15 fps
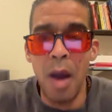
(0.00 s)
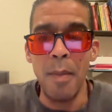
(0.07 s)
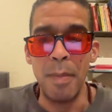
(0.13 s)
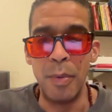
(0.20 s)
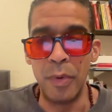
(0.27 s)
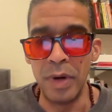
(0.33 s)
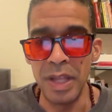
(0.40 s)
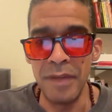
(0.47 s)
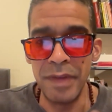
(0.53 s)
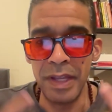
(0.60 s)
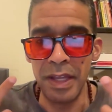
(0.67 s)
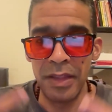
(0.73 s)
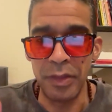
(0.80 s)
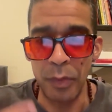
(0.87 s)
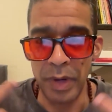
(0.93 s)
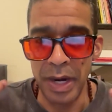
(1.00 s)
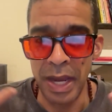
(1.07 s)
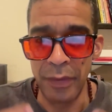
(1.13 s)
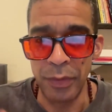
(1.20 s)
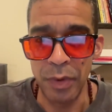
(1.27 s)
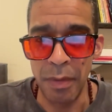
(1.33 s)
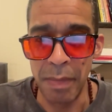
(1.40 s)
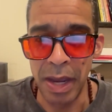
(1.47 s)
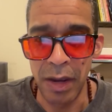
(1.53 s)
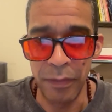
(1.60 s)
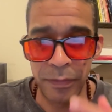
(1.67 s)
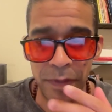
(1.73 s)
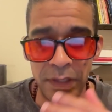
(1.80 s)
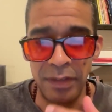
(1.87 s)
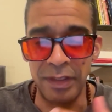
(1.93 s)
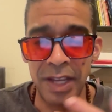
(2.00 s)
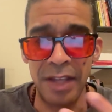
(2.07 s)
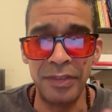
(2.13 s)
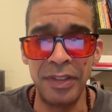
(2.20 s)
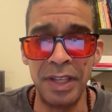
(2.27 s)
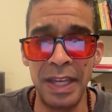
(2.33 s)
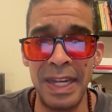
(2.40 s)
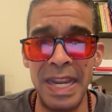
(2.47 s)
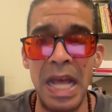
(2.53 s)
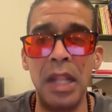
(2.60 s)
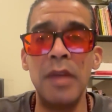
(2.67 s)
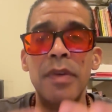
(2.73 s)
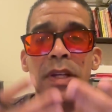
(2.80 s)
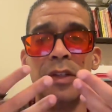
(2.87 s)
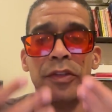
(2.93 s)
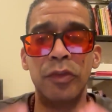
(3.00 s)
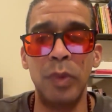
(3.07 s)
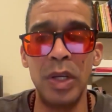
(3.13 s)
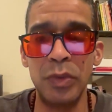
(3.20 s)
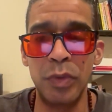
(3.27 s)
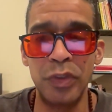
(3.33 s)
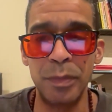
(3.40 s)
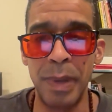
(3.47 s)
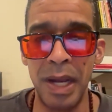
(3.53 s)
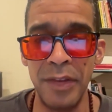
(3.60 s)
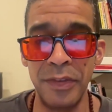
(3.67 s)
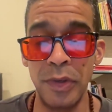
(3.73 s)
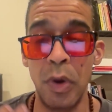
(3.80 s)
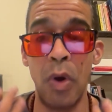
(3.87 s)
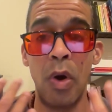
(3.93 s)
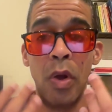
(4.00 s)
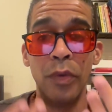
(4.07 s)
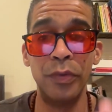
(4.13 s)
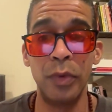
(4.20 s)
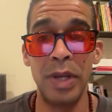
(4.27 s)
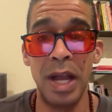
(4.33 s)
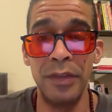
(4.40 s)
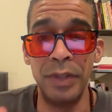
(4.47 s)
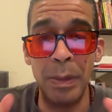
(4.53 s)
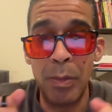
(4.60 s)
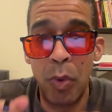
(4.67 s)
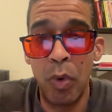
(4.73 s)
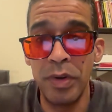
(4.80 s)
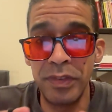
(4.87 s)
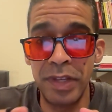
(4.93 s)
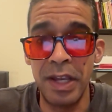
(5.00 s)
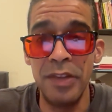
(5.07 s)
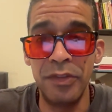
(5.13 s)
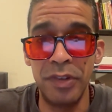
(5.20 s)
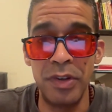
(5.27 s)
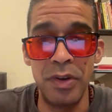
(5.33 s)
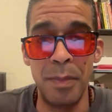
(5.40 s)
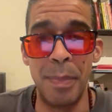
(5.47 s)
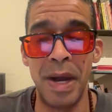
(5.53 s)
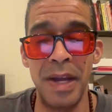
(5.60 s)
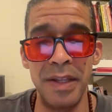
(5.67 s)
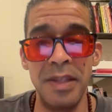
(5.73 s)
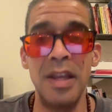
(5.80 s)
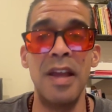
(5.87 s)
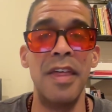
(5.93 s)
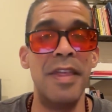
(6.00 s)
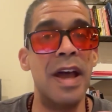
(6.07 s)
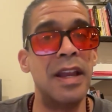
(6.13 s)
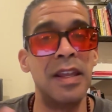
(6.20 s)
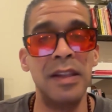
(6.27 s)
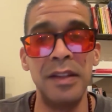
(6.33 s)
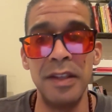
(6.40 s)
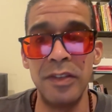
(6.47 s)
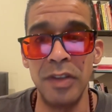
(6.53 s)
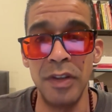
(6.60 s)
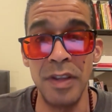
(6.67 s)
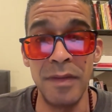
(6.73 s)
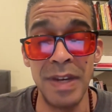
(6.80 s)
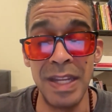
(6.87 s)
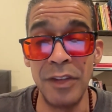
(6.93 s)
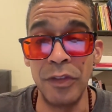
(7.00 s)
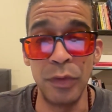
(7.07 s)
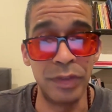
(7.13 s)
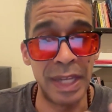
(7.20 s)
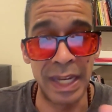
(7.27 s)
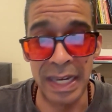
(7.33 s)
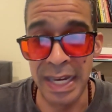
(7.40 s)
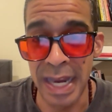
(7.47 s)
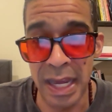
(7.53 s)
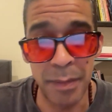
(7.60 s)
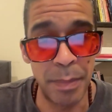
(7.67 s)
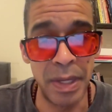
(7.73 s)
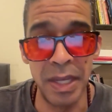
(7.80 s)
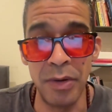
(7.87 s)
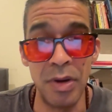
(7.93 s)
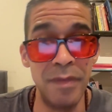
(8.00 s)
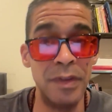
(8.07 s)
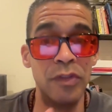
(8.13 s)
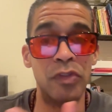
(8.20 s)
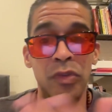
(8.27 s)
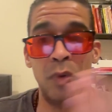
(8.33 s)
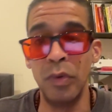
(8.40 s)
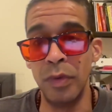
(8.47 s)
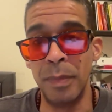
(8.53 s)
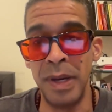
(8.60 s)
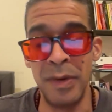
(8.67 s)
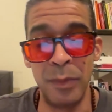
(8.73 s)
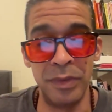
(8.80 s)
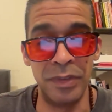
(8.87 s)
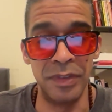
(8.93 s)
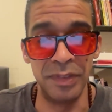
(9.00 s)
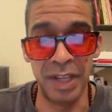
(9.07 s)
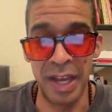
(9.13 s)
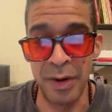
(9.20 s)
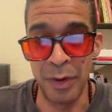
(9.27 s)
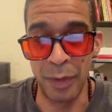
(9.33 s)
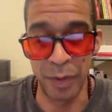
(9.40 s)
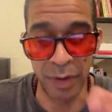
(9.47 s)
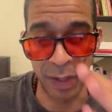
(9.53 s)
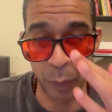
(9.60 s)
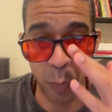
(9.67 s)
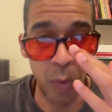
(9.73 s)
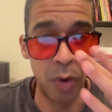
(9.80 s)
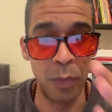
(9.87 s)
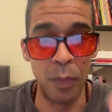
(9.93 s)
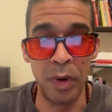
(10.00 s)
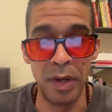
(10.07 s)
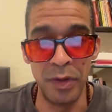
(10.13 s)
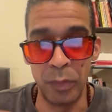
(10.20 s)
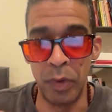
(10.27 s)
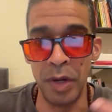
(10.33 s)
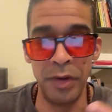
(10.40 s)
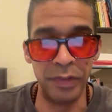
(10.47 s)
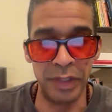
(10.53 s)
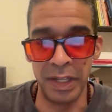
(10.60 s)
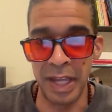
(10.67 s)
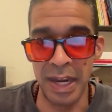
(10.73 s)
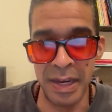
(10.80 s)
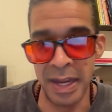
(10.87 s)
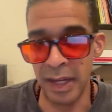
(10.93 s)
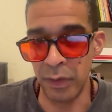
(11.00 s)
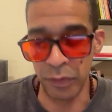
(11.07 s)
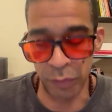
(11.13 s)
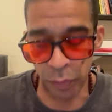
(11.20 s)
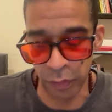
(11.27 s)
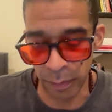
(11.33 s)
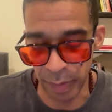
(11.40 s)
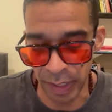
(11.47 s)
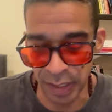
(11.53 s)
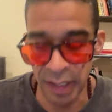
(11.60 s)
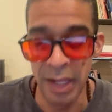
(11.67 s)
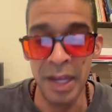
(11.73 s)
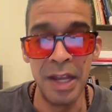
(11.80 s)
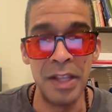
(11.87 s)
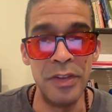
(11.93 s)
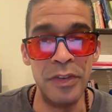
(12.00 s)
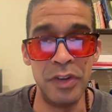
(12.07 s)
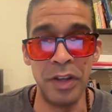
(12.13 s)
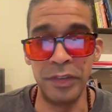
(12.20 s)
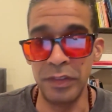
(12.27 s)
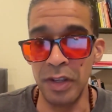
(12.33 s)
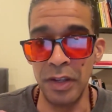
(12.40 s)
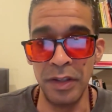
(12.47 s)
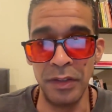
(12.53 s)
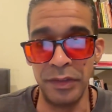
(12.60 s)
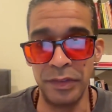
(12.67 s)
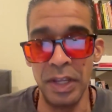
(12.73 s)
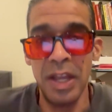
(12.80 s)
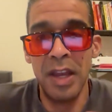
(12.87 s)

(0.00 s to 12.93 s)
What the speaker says: breathing in through and out through your mouth is causing an elevated stress response, also causing more tension in your body. That can lead to even issues like a neck pain or even shoulder pain, which is, I know you're like, whoa, what? Runners could get neck or shoulder pain just because